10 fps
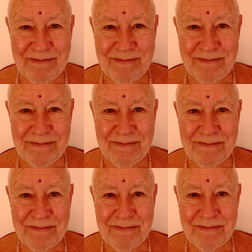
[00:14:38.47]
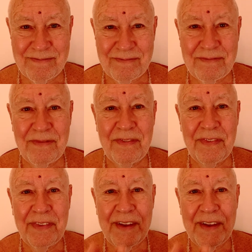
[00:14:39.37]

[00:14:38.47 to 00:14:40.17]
(silence)